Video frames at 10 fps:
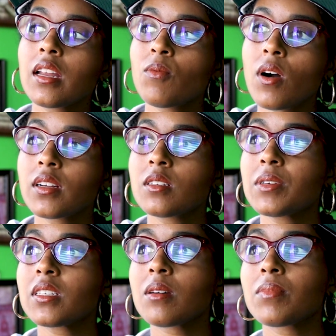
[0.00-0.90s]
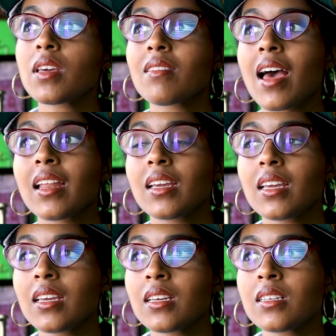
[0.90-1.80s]
and he wanted to be something that
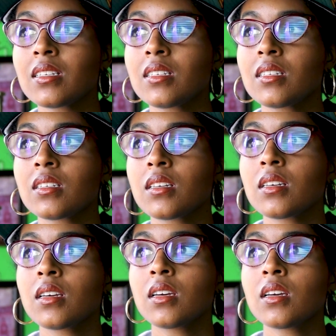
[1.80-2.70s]
is